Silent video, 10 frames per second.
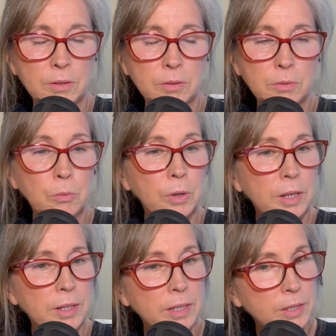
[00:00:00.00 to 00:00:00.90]
what
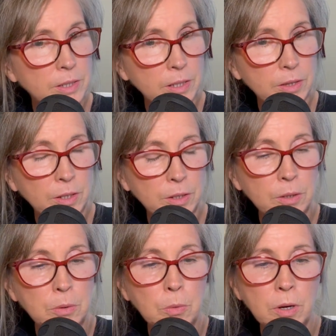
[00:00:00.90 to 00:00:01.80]
is it that you
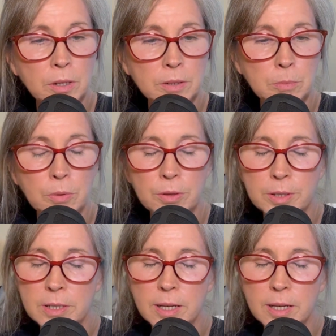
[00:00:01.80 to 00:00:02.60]
want more than